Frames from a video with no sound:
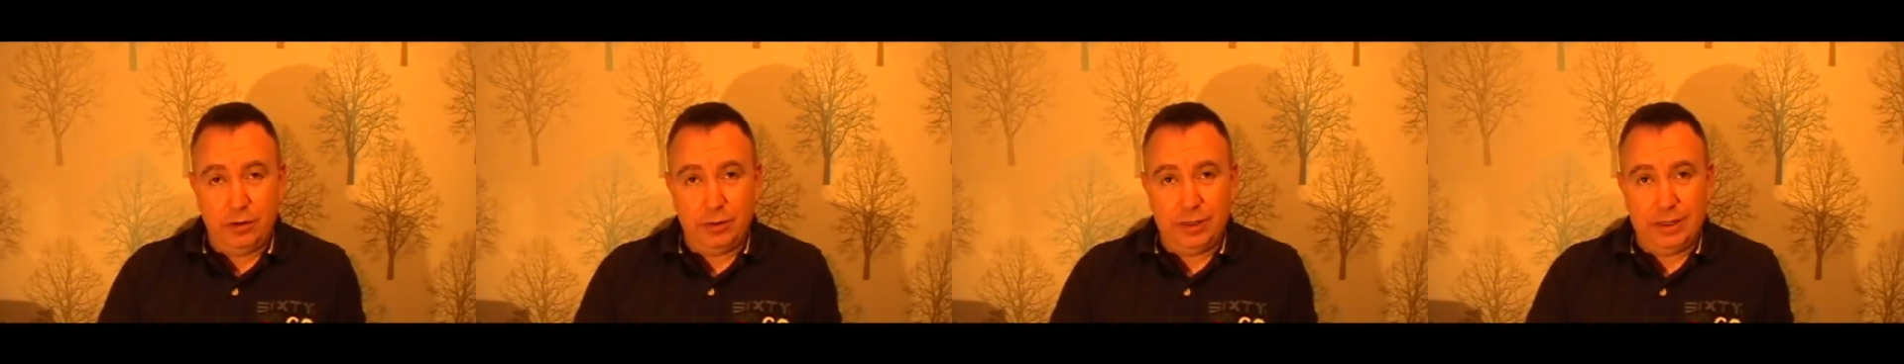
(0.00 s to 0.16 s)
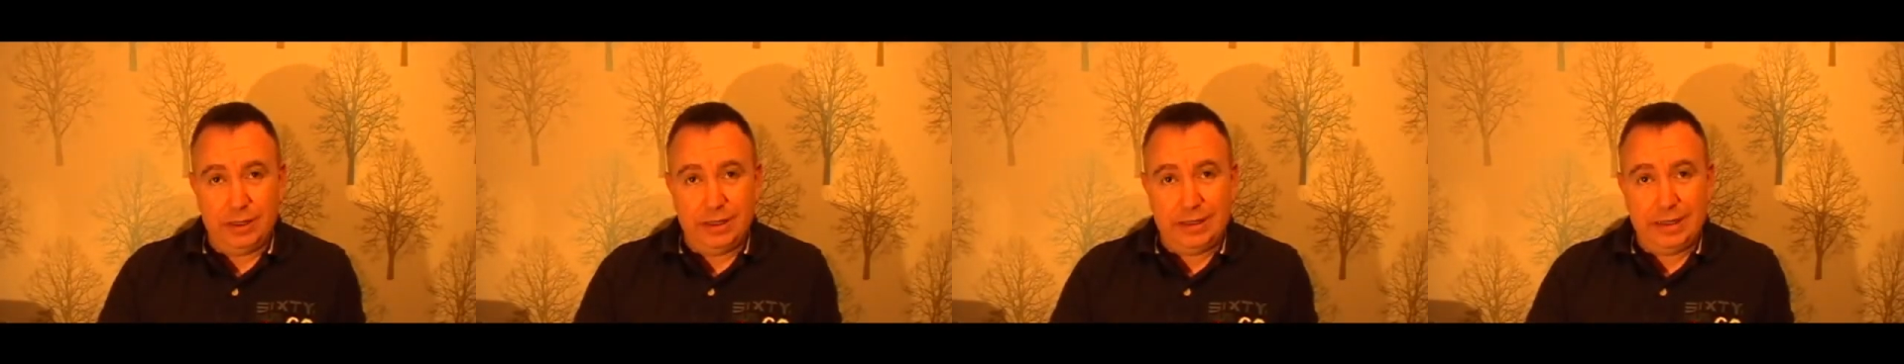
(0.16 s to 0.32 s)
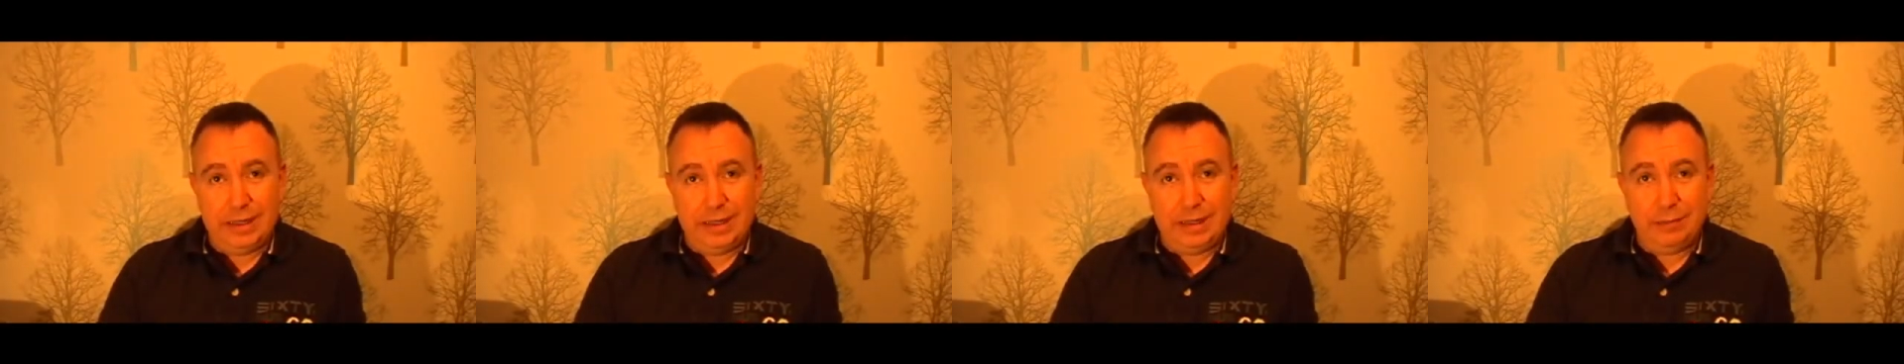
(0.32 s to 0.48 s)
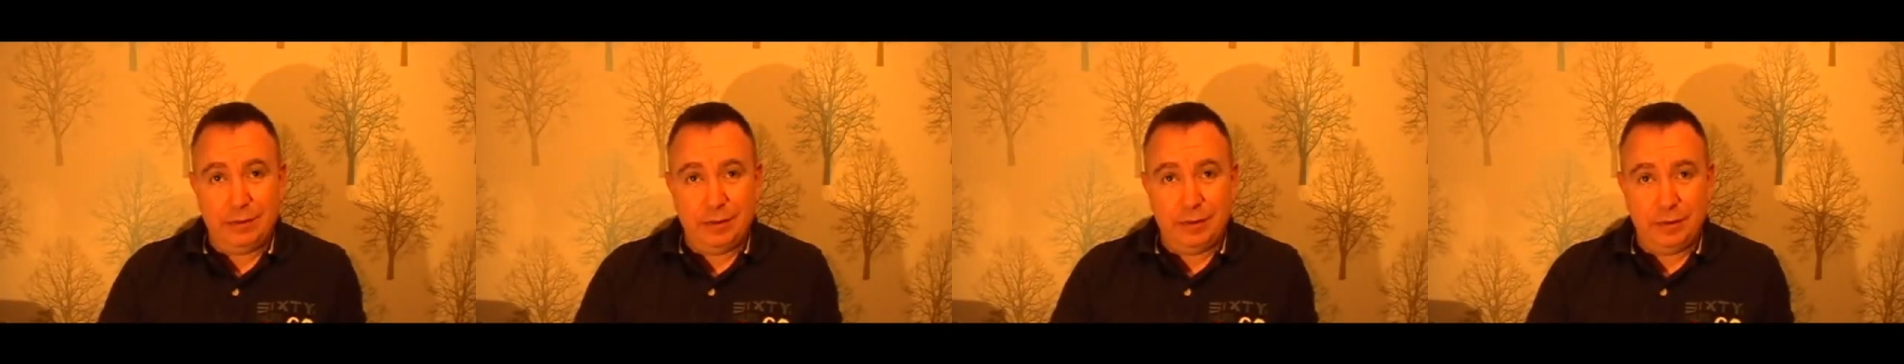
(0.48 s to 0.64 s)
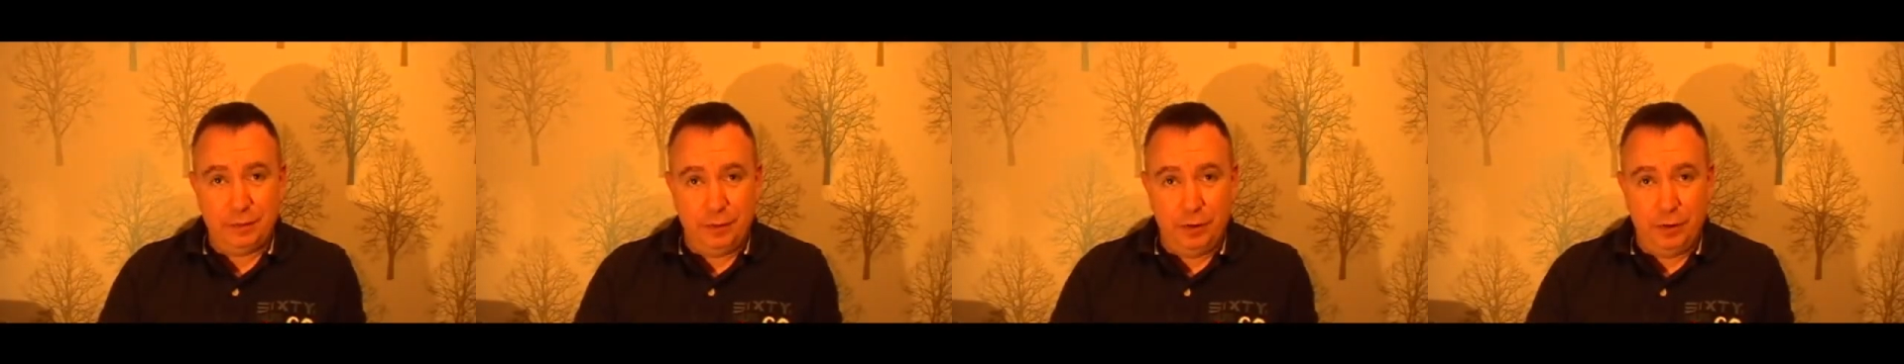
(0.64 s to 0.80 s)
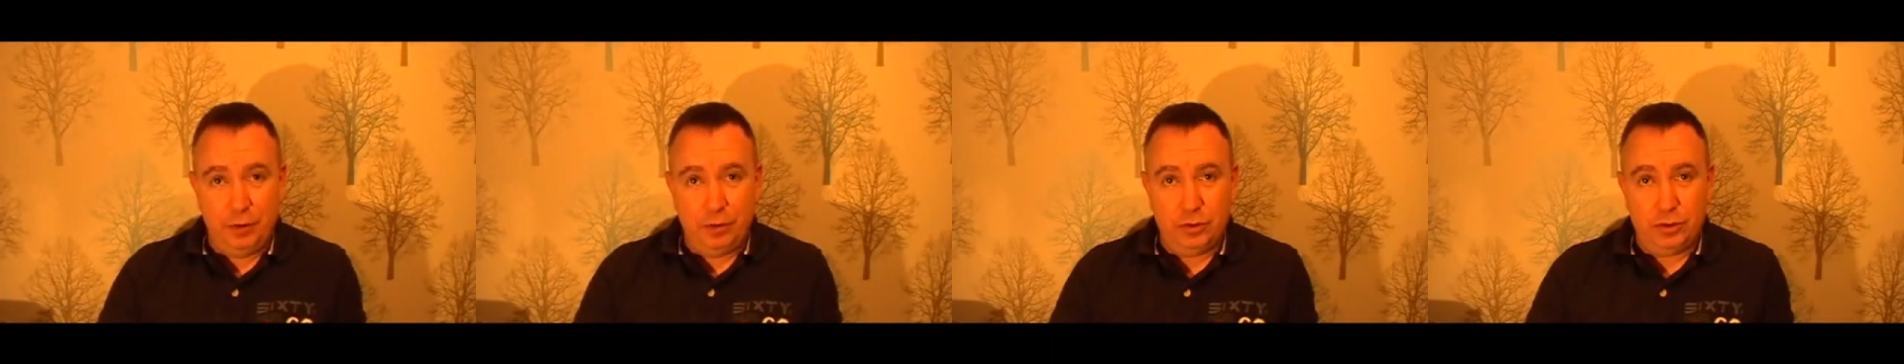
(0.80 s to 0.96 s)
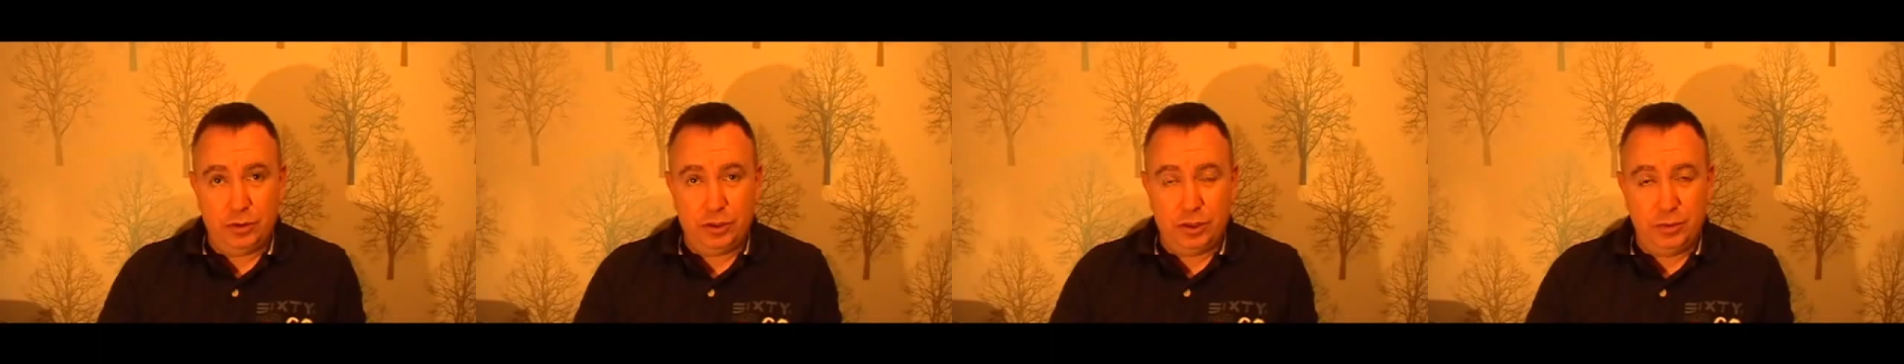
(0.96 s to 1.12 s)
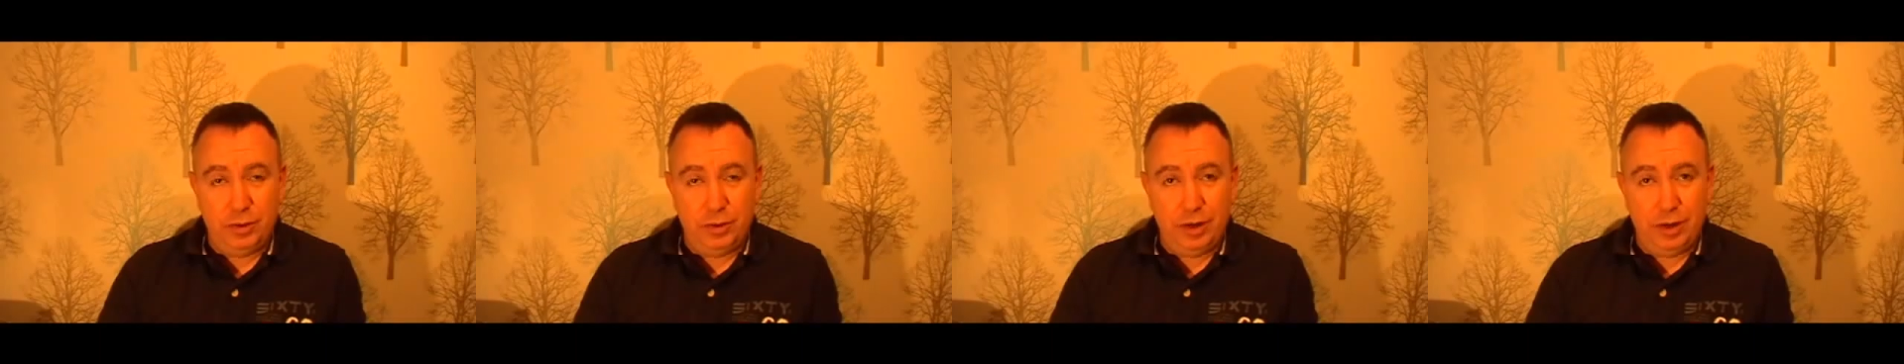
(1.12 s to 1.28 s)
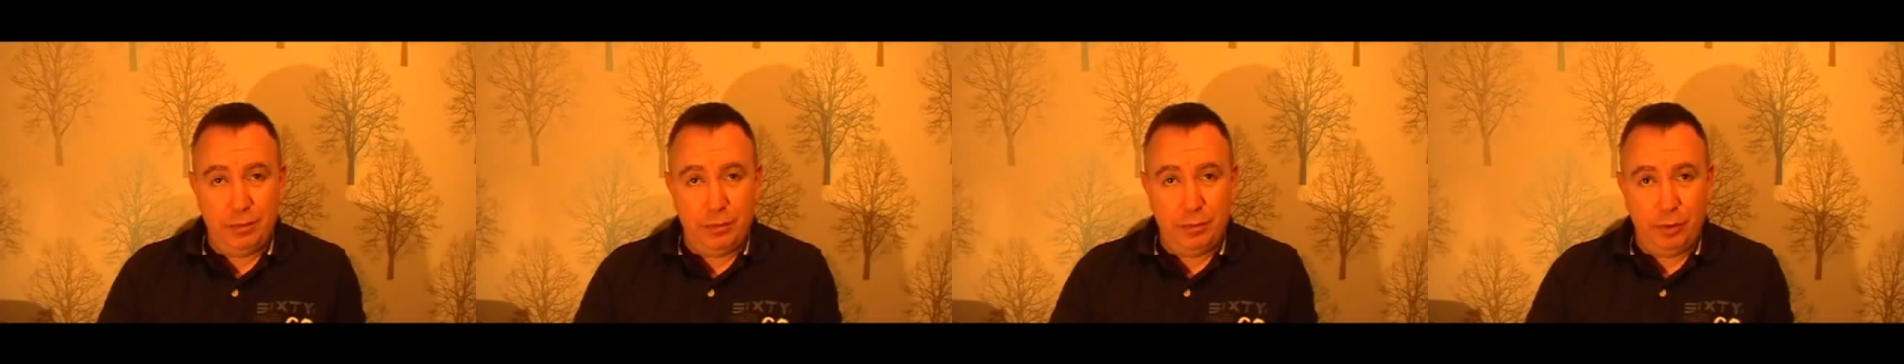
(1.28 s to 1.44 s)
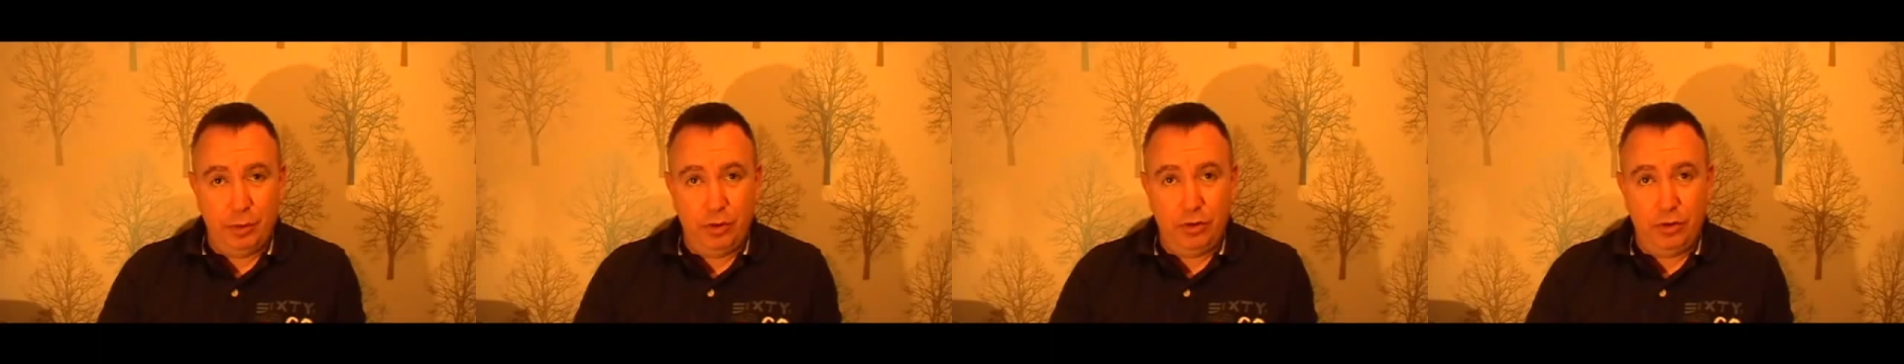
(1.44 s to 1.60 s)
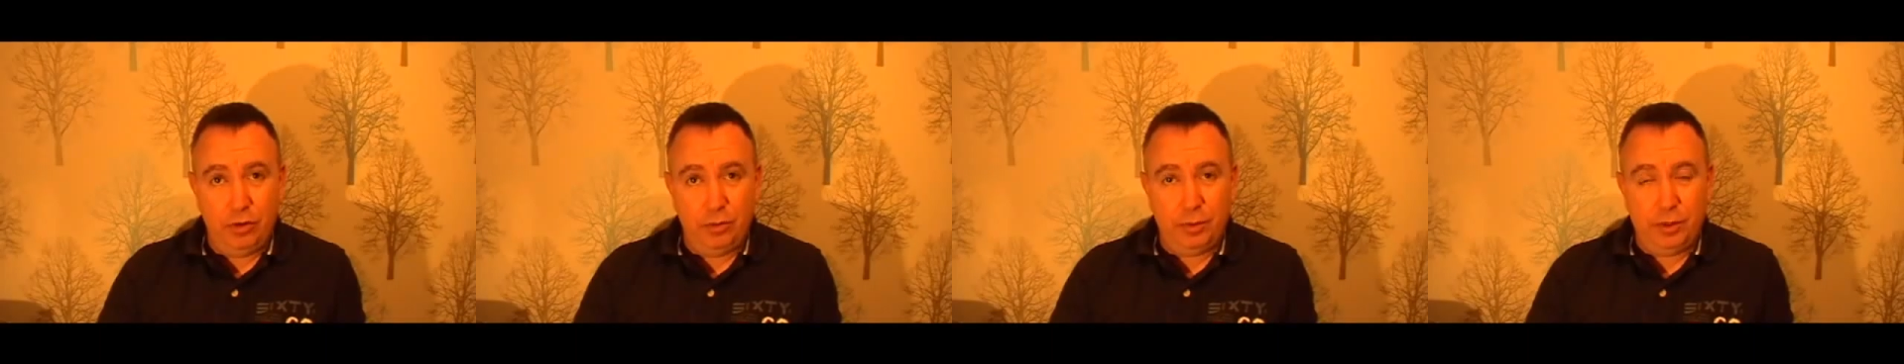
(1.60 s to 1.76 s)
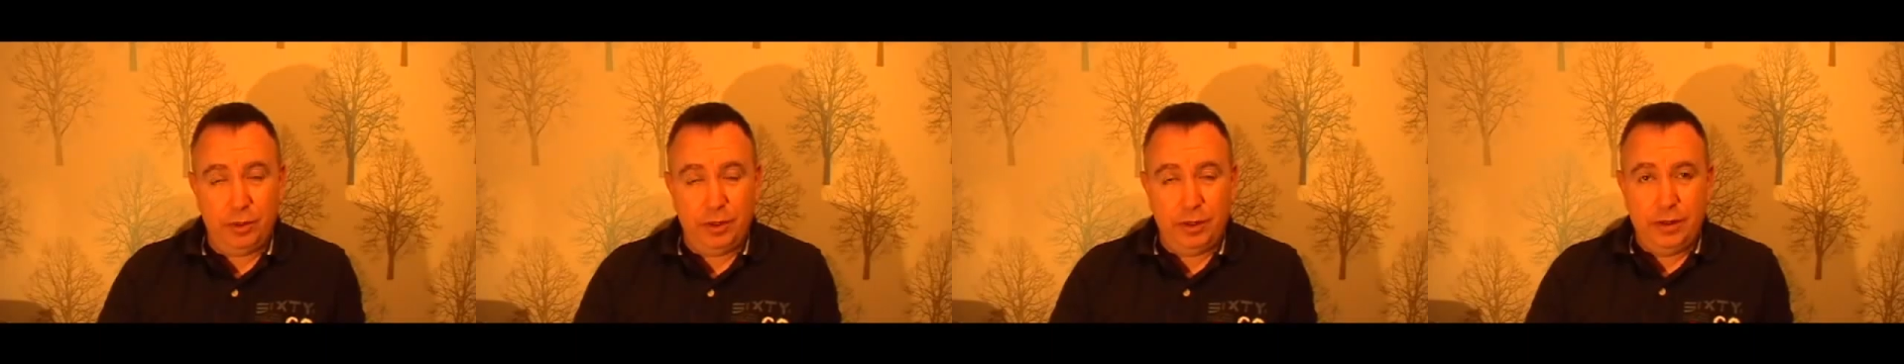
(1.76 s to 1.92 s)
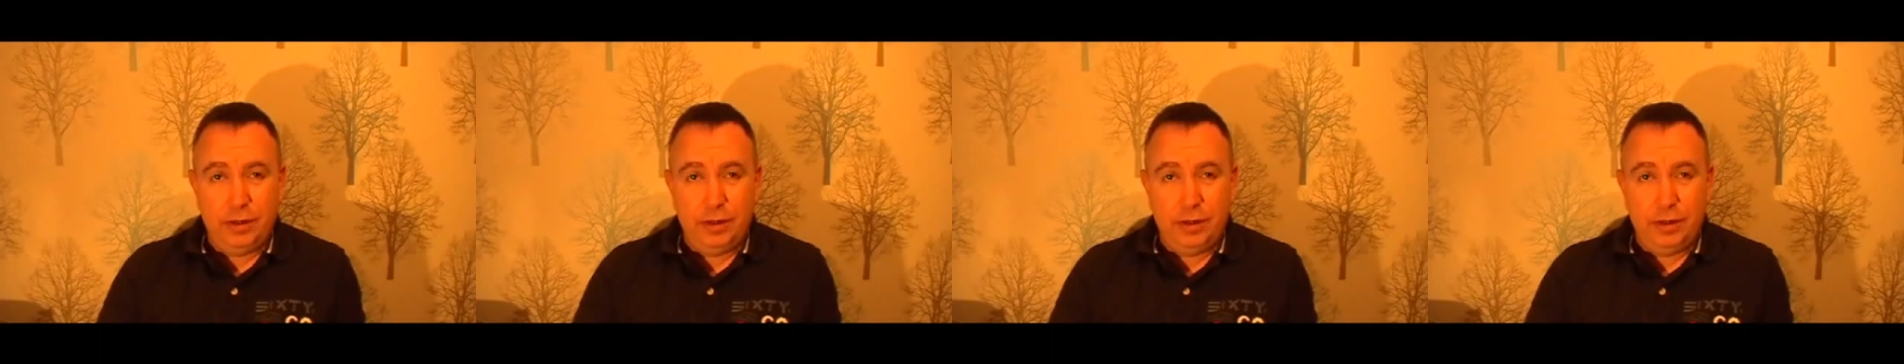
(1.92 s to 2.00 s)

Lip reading: When you're dealing with faults, you might pull up.